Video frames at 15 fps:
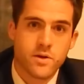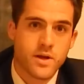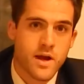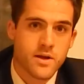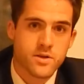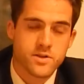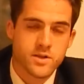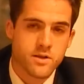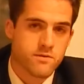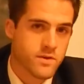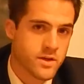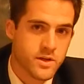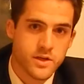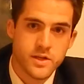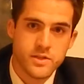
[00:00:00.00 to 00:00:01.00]
You got yourself a
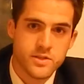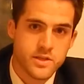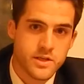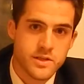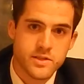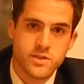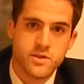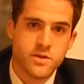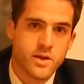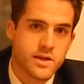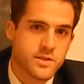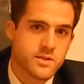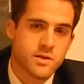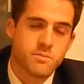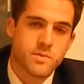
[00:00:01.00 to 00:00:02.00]
good season. You
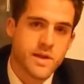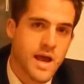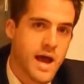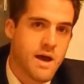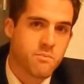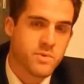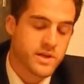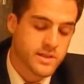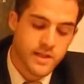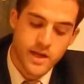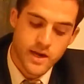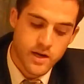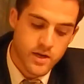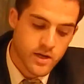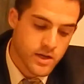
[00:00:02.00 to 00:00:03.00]
got something happening
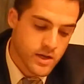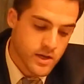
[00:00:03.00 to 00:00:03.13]
there.